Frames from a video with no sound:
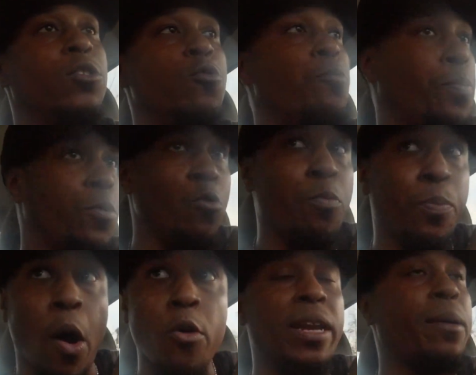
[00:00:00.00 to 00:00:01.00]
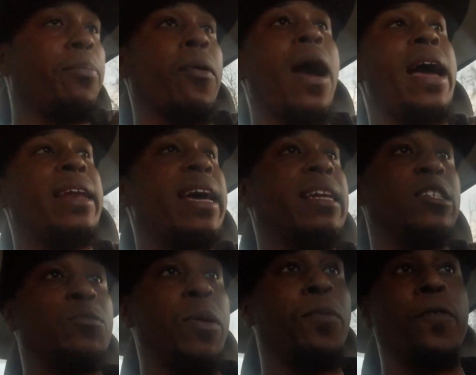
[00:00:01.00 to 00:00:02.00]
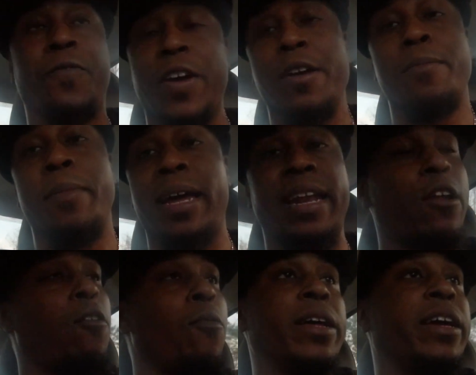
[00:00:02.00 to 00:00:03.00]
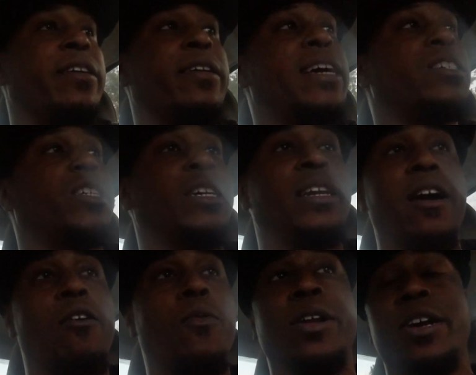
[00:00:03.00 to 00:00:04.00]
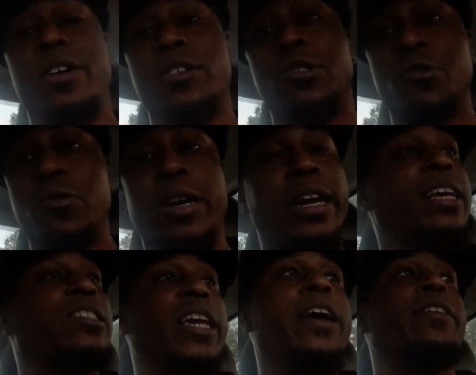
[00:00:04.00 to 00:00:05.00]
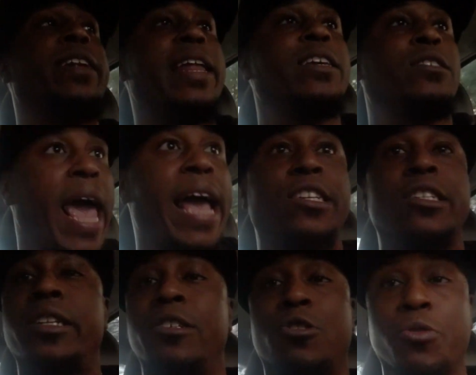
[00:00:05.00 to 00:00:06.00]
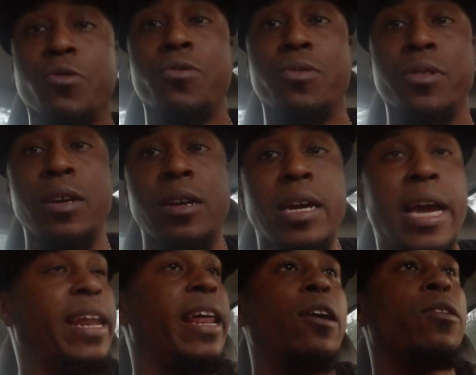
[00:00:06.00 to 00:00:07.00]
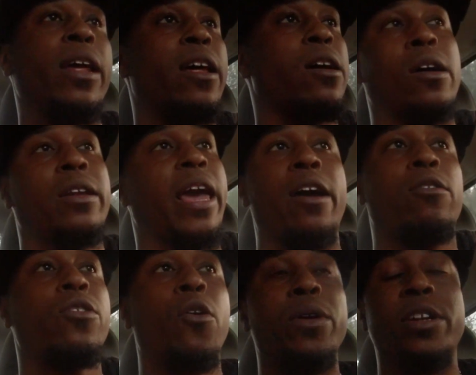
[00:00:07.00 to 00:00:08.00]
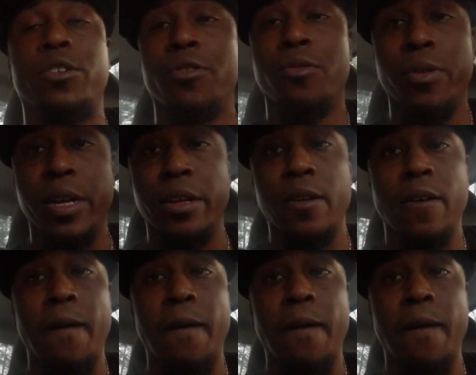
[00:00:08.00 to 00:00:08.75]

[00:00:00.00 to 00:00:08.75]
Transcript: You poking and prodding at these people fear, man. They don't want to hear that shit. They don't want to hear the truth because they scared that it's actually the truth. And they don't know what to do with it.